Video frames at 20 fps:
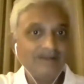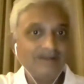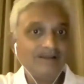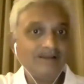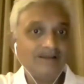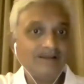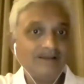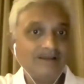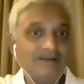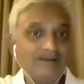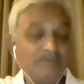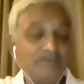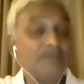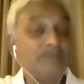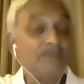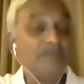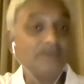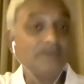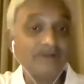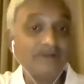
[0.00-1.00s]
uh,
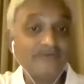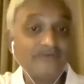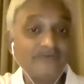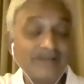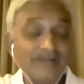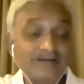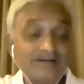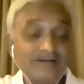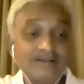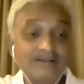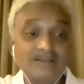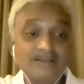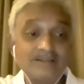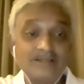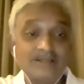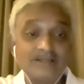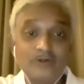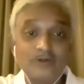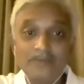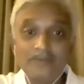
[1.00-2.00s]
people. In fact, this is
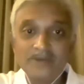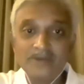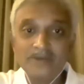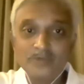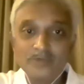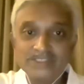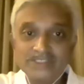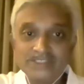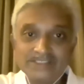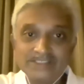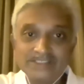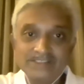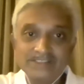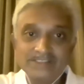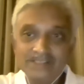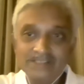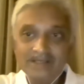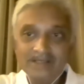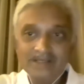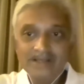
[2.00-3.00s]
a topic which
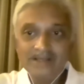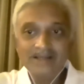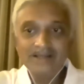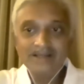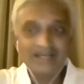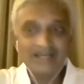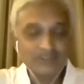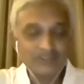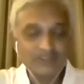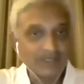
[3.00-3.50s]
is actually